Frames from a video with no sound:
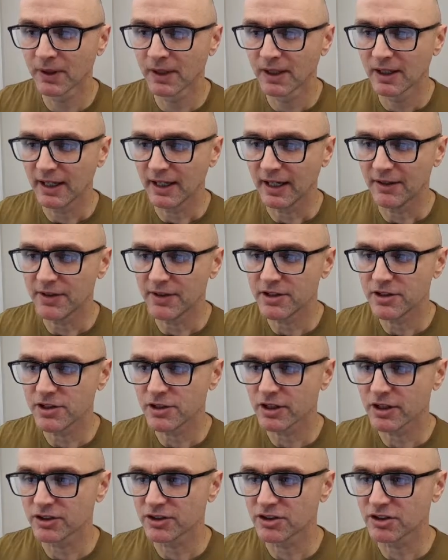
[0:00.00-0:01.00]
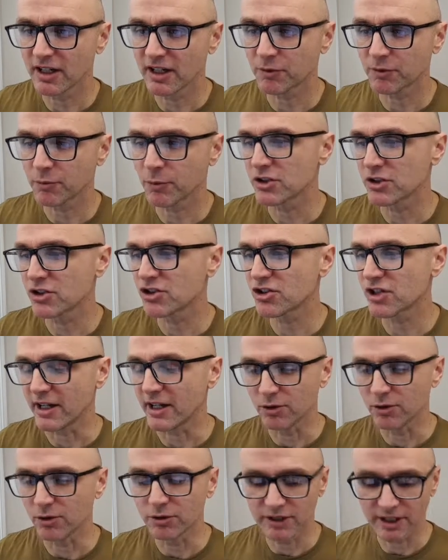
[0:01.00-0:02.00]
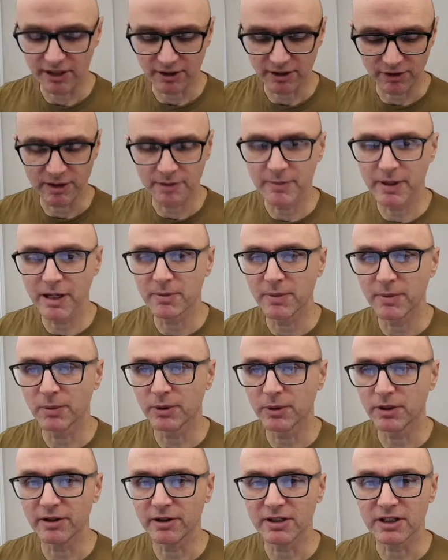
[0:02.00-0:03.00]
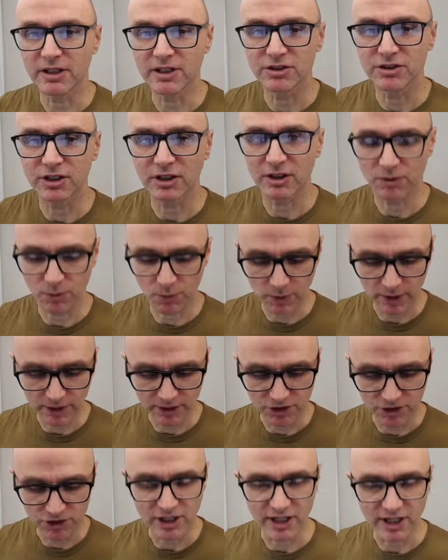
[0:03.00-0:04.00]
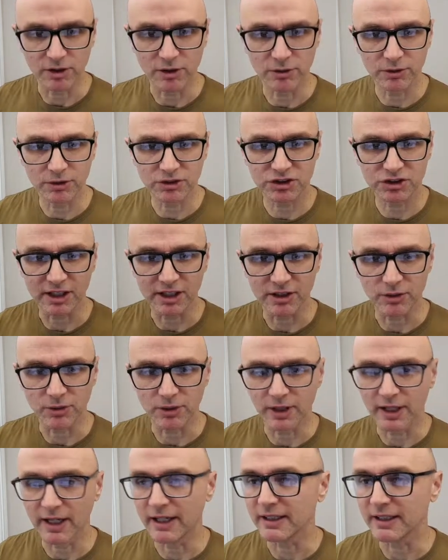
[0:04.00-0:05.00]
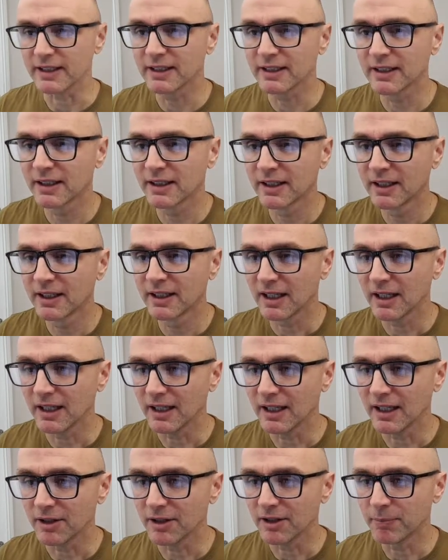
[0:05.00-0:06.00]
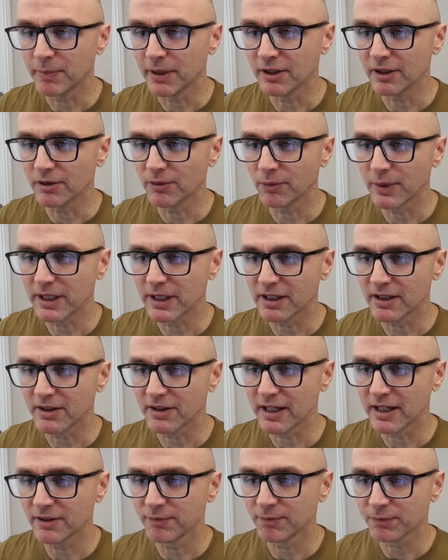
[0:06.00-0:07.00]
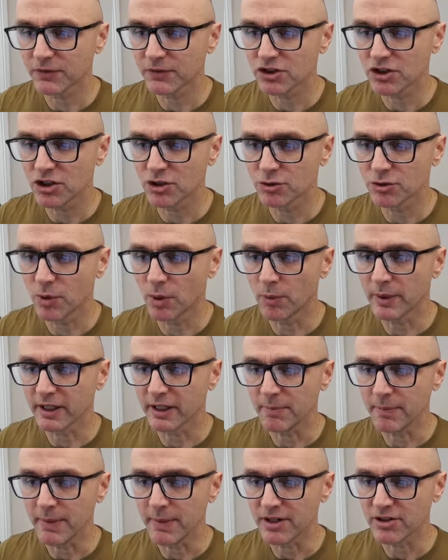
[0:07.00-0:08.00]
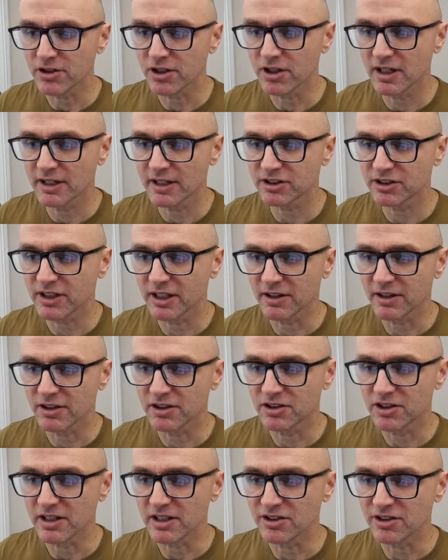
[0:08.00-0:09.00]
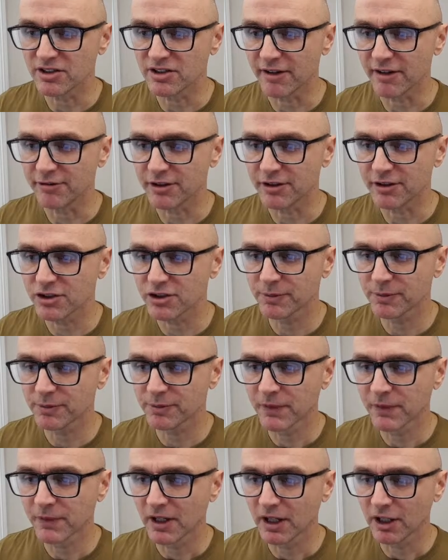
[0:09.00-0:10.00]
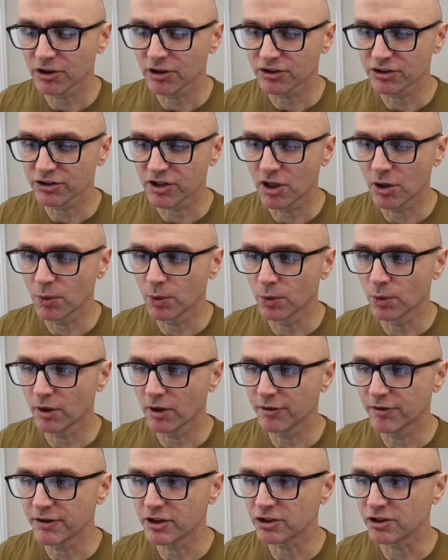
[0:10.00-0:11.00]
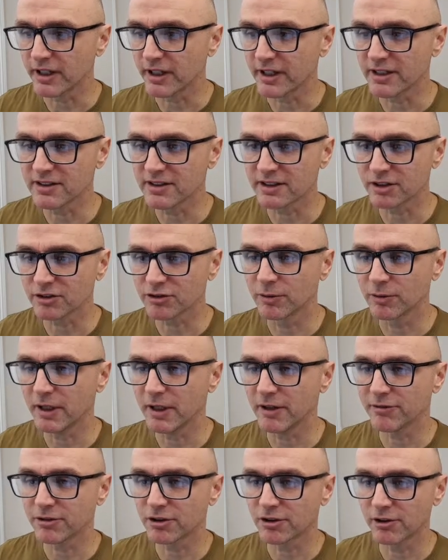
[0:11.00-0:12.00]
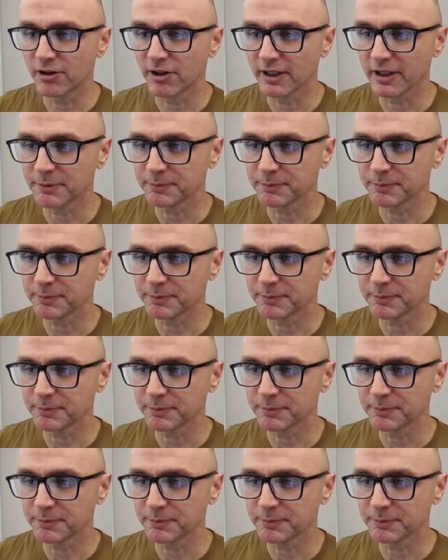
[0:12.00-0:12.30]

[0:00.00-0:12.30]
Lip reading: and then you can select which channel. Now at the moment we're only using one channel, channel A, but we can then choose what we're going to measure. Let's say the DC average across the whole of the trace, that's from left to right.